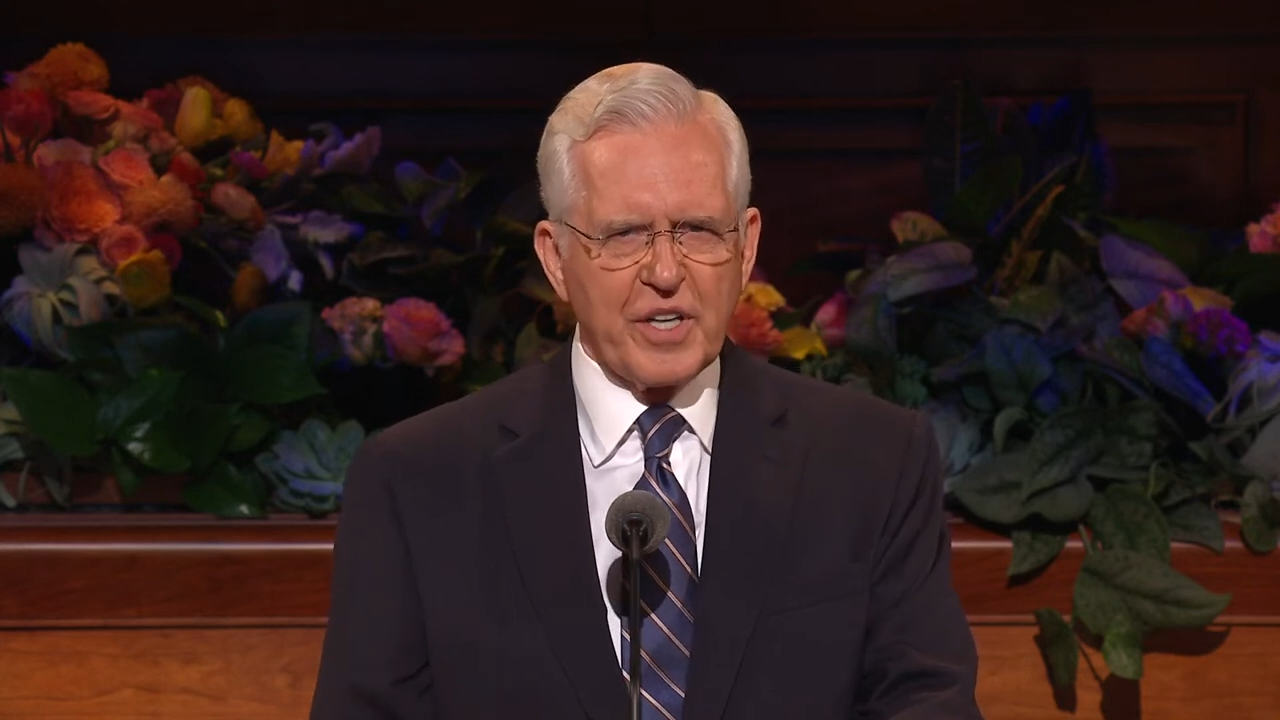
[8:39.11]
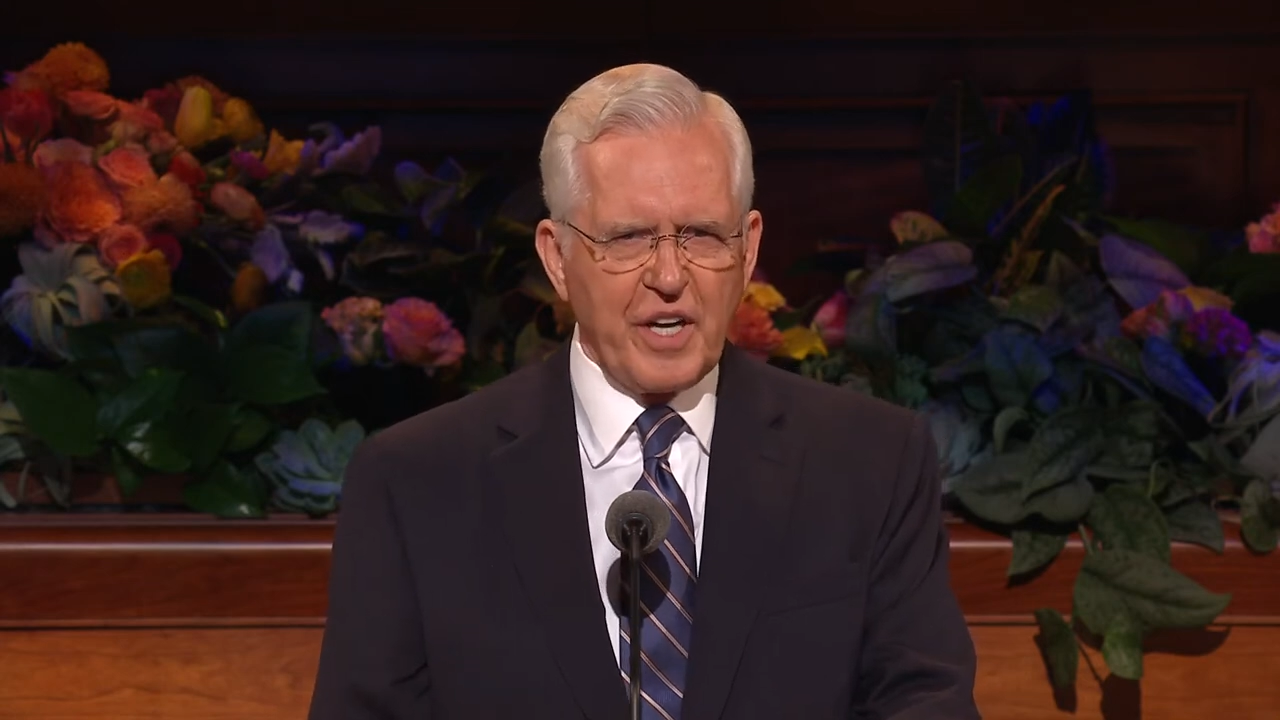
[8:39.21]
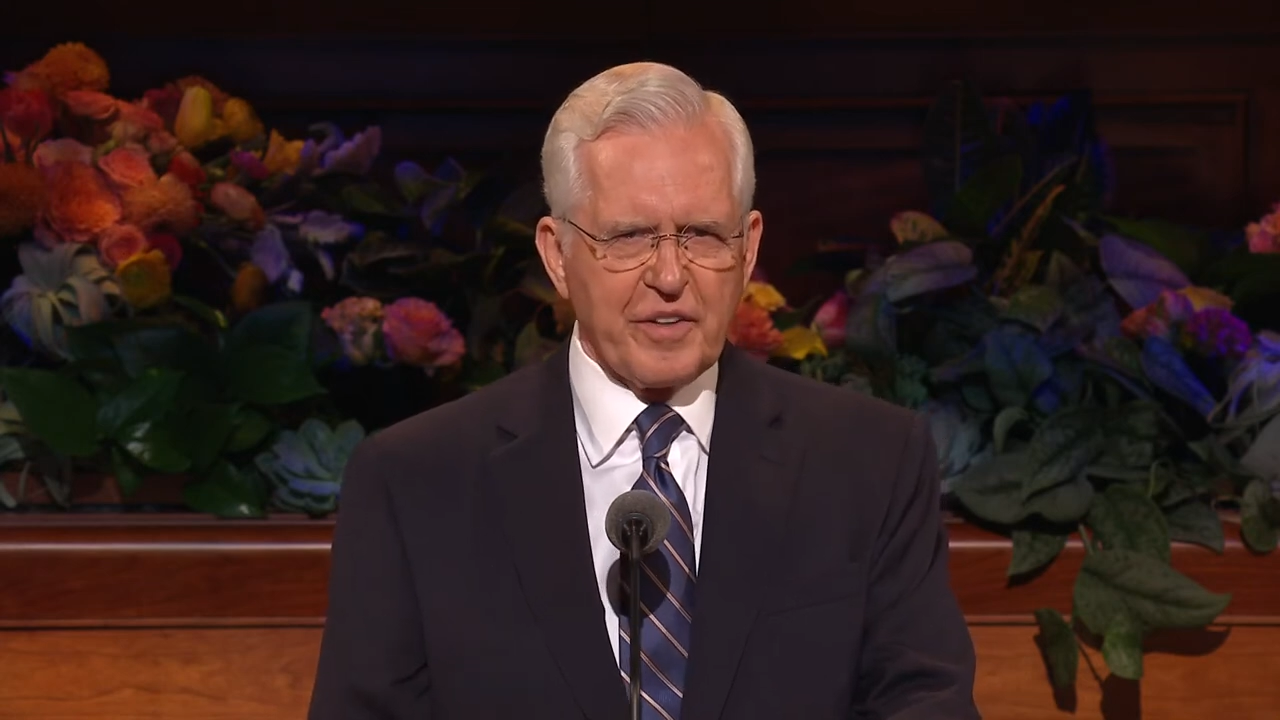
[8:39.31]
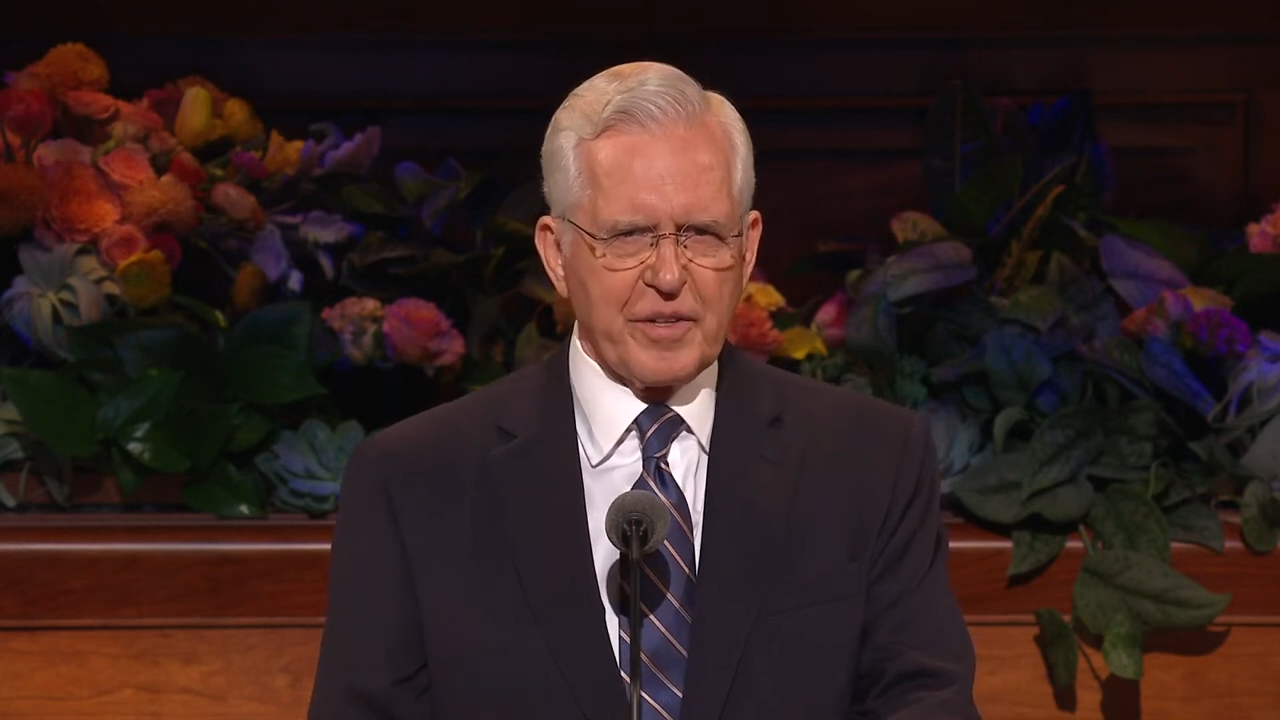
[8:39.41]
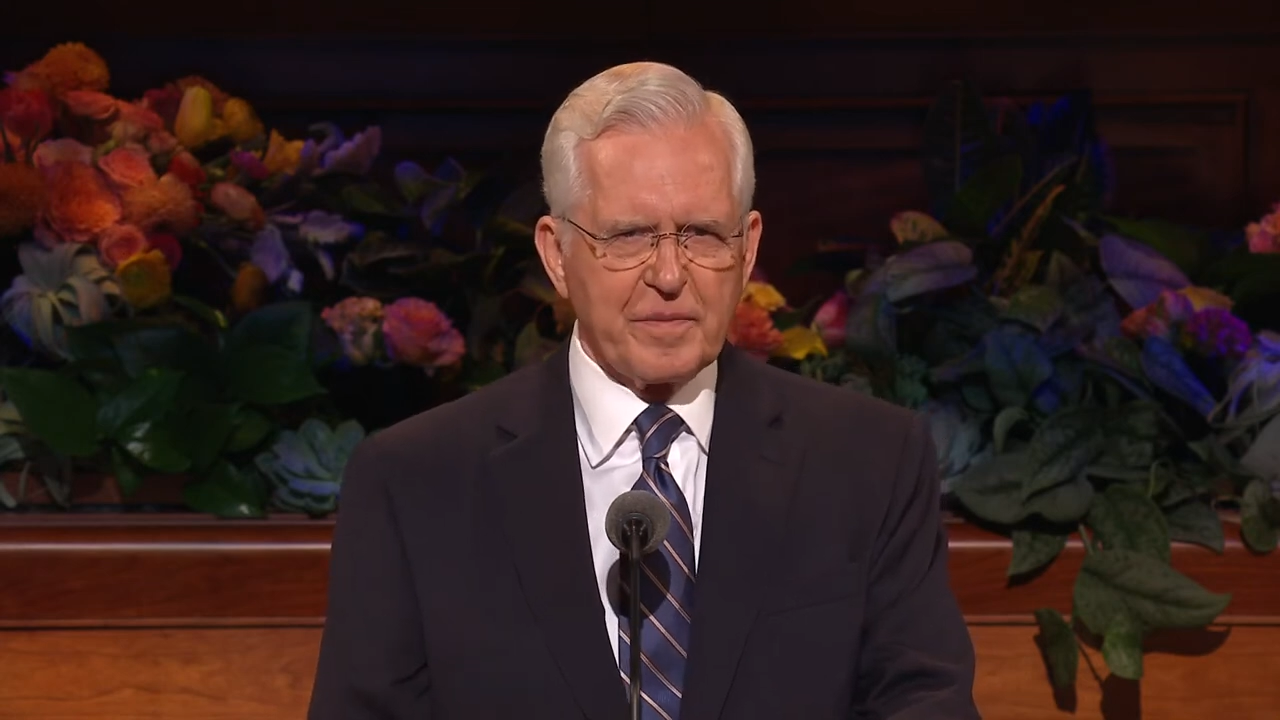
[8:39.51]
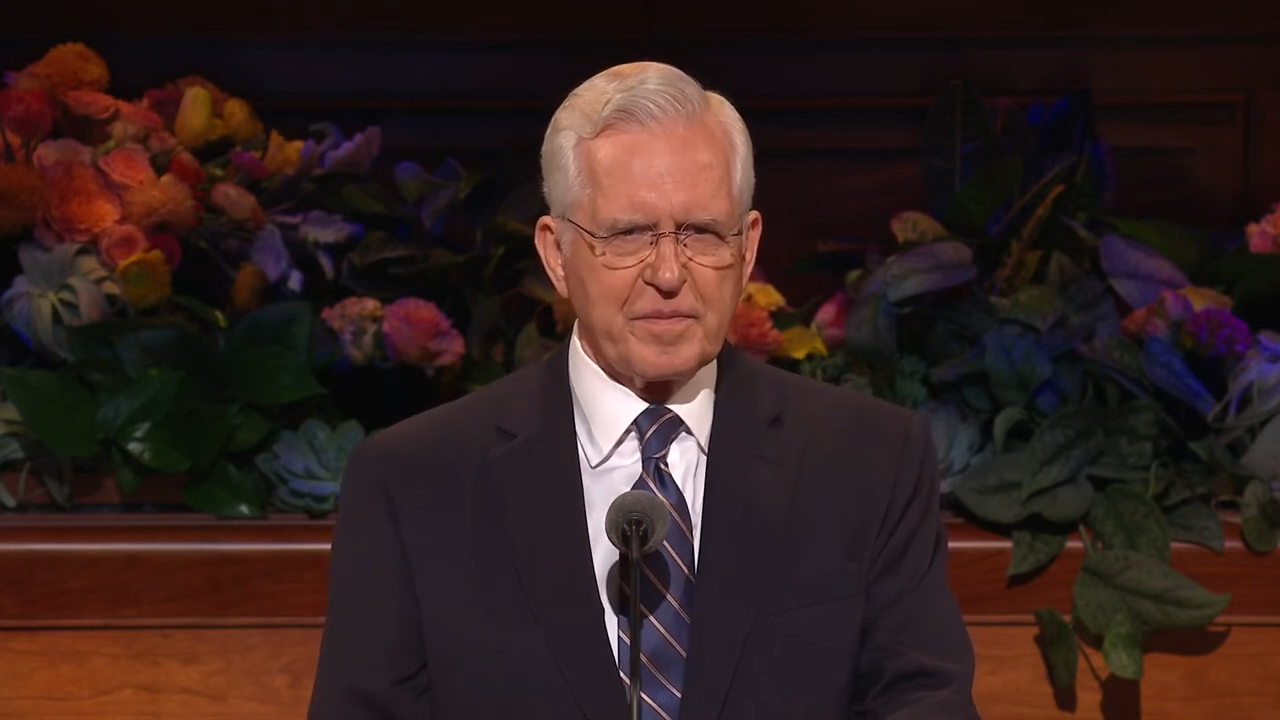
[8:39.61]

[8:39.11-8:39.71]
another.